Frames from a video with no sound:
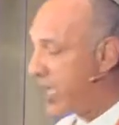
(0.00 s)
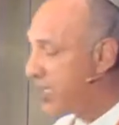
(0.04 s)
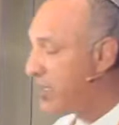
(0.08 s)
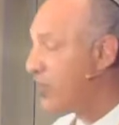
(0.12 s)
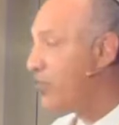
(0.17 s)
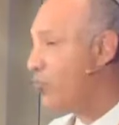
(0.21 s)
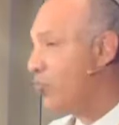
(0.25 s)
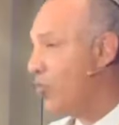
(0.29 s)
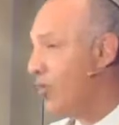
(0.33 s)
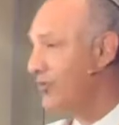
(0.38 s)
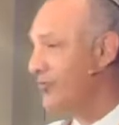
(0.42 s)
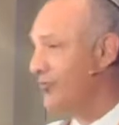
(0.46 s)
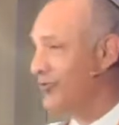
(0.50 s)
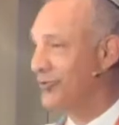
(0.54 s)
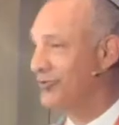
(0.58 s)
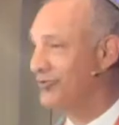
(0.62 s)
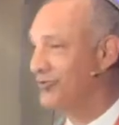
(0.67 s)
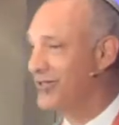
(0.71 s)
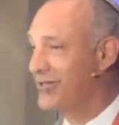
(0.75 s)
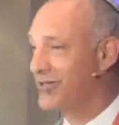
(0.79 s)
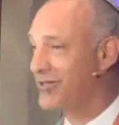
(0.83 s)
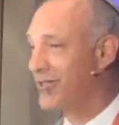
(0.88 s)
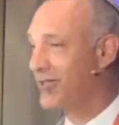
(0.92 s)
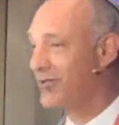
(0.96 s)
and one turns
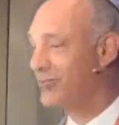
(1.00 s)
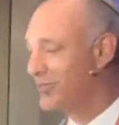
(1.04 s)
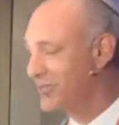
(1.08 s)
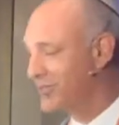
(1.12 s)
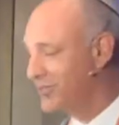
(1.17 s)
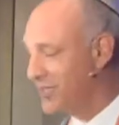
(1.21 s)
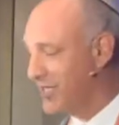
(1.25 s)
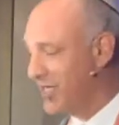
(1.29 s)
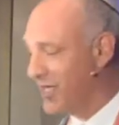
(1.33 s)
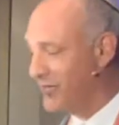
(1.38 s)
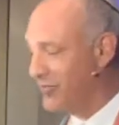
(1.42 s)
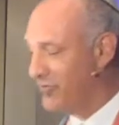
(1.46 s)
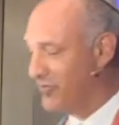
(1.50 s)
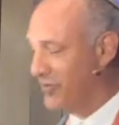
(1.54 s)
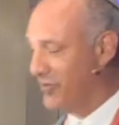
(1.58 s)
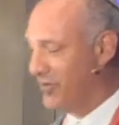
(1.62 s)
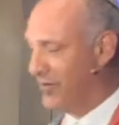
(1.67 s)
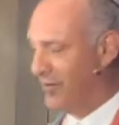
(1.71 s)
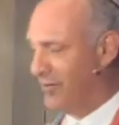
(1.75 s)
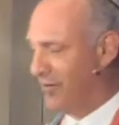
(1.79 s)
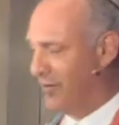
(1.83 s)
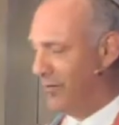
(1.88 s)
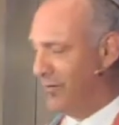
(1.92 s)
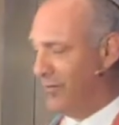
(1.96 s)
to the other and says,
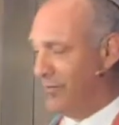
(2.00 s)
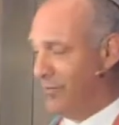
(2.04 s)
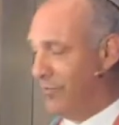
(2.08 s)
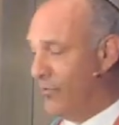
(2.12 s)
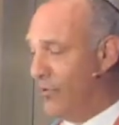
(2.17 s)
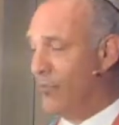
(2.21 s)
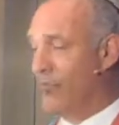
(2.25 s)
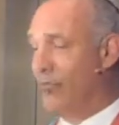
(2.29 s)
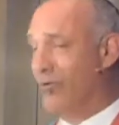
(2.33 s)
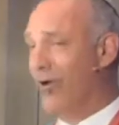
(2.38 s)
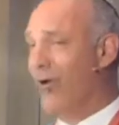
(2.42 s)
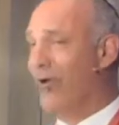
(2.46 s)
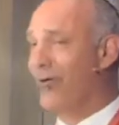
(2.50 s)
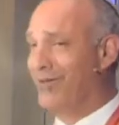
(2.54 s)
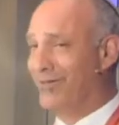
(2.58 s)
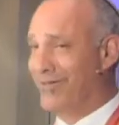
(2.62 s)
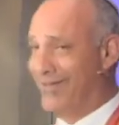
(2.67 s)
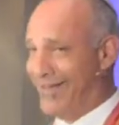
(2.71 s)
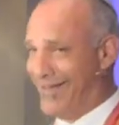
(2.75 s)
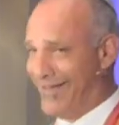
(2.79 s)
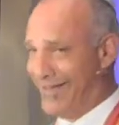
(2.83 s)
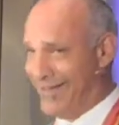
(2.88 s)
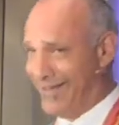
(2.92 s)
"You know, Goldie,